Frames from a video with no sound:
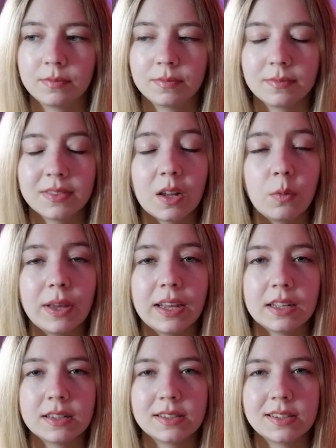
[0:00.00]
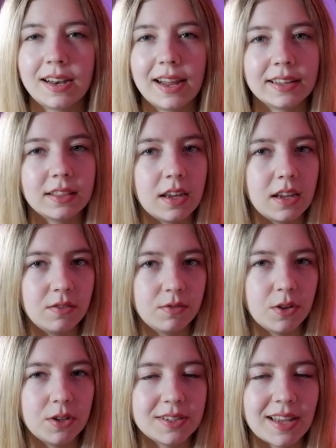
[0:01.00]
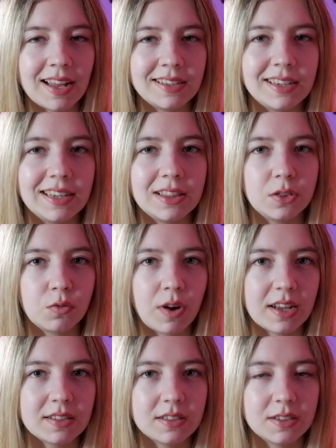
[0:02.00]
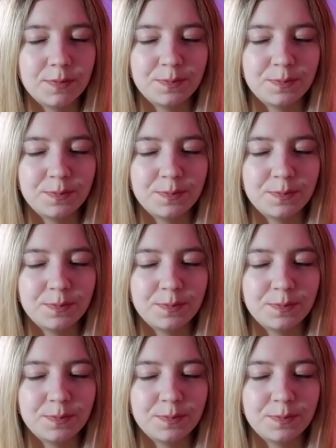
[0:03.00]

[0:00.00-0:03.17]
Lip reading: Then we can select the inverse and delete the rest.